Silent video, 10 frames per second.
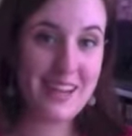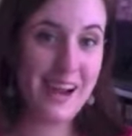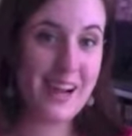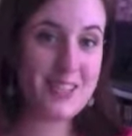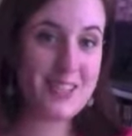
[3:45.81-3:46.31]

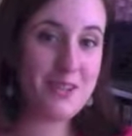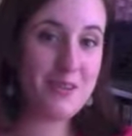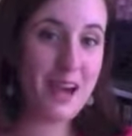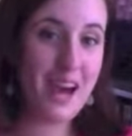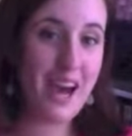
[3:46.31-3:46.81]
I do
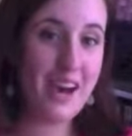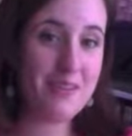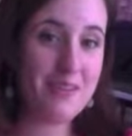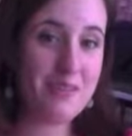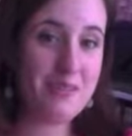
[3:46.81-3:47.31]
have
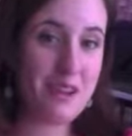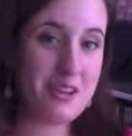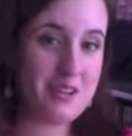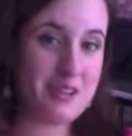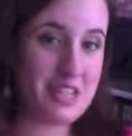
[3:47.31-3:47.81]
an
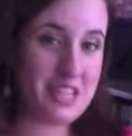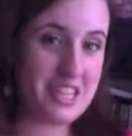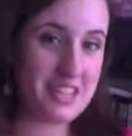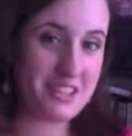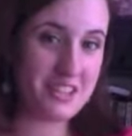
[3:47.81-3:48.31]
Avengers
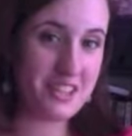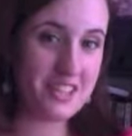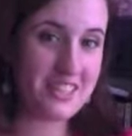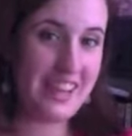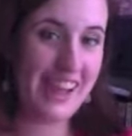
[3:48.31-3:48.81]

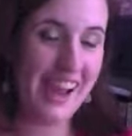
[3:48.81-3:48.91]
t-shirt.